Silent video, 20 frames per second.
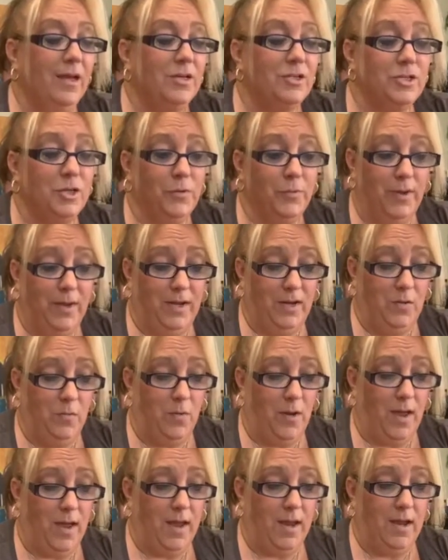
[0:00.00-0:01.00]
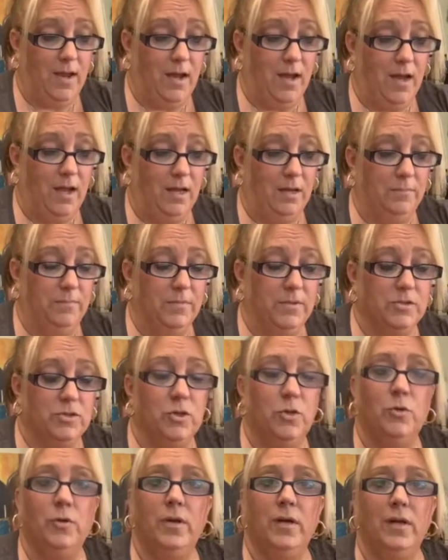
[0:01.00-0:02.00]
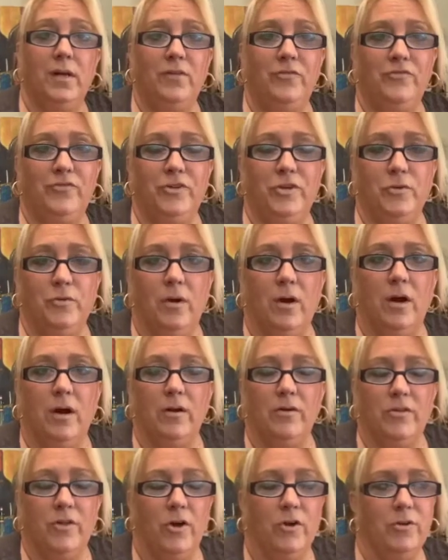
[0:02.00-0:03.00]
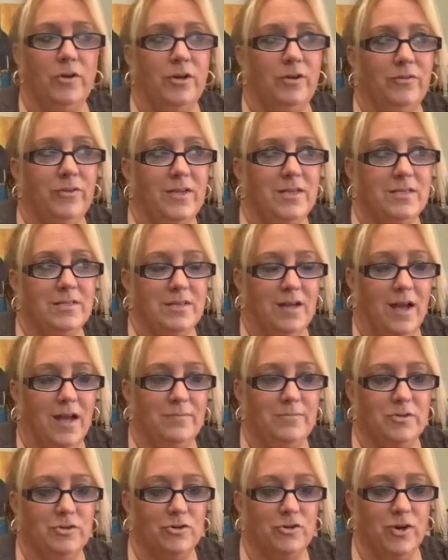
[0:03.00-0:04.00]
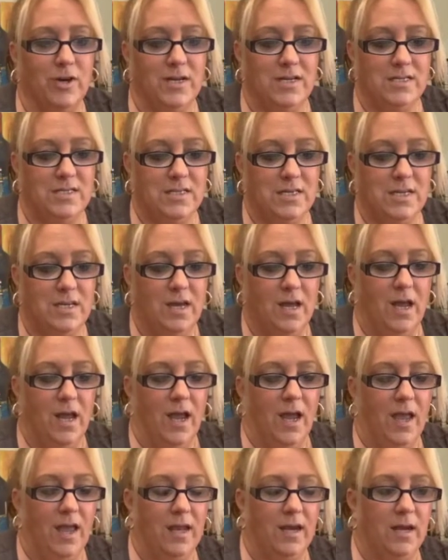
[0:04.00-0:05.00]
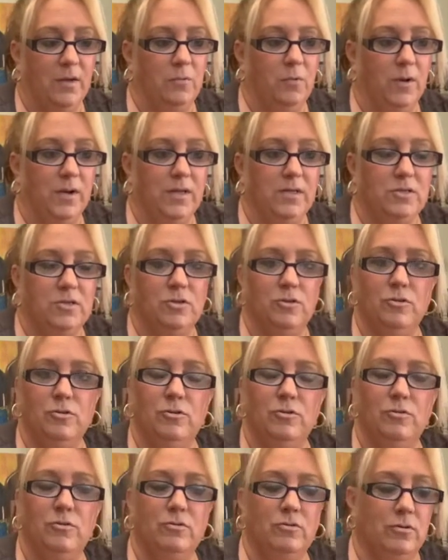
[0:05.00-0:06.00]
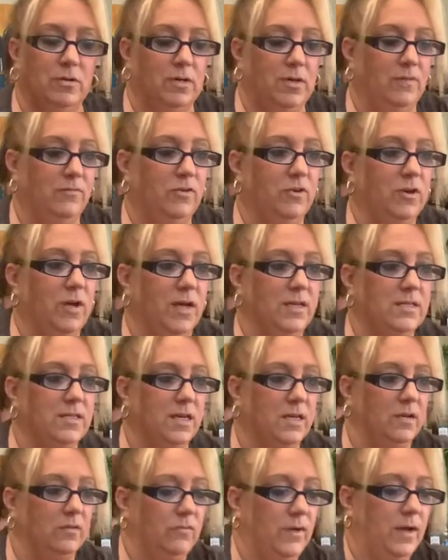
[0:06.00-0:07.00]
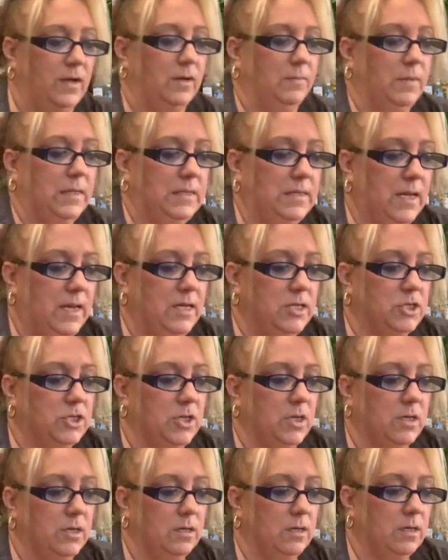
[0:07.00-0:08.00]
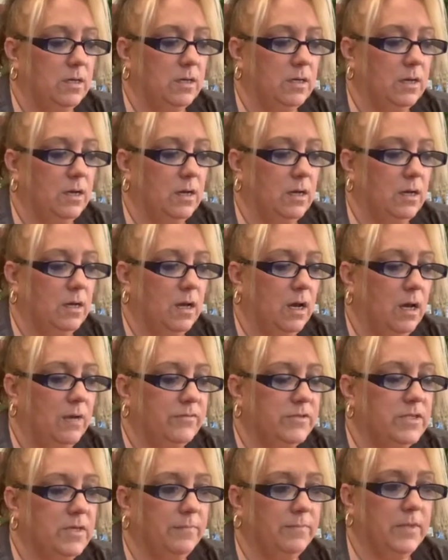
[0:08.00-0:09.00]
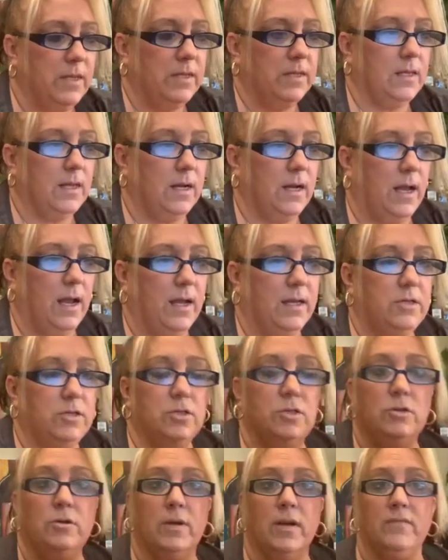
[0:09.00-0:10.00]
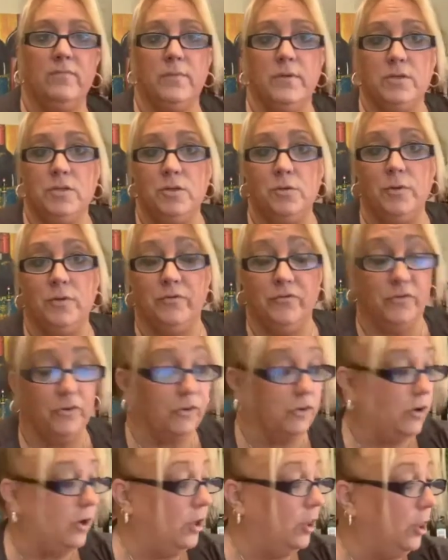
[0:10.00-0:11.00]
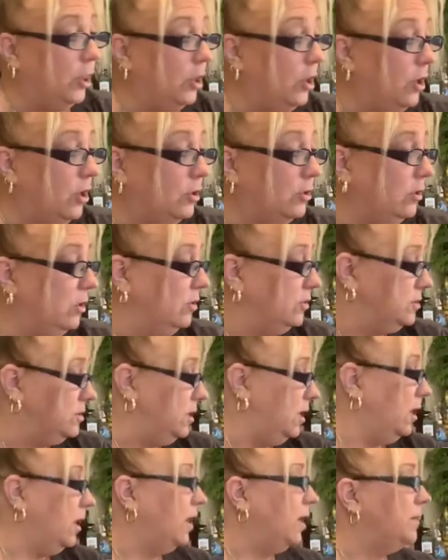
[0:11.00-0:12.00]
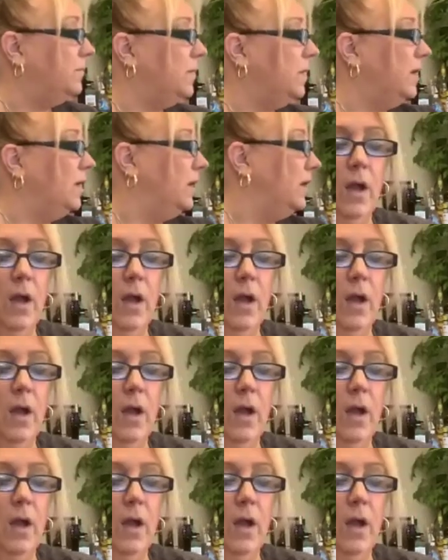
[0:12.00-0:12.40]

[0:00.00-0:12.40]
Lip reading: So anyway, so if you are though, you know, these times are crazy, and I wanted to give you guys like a recommendation of something that I do and I've been doing for a long time.